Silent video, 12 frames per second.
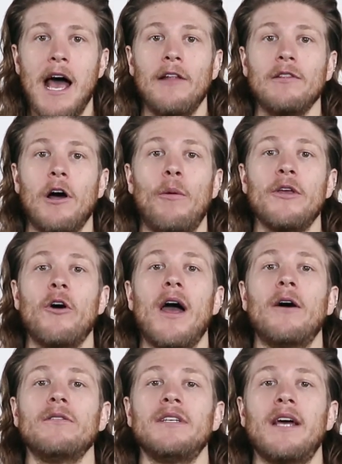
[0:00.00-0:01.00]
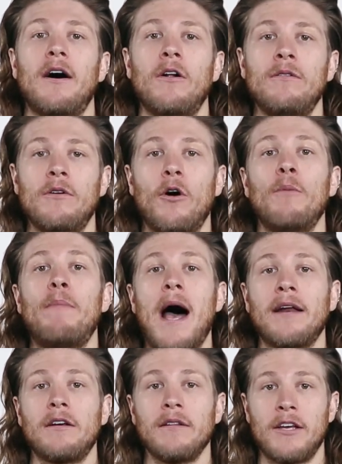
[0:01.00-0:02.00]
and lower your LDL or
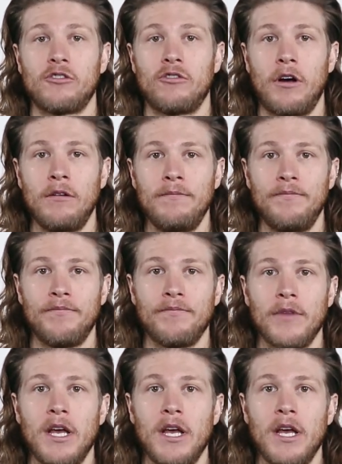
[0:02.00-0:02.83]
bad cholesterol.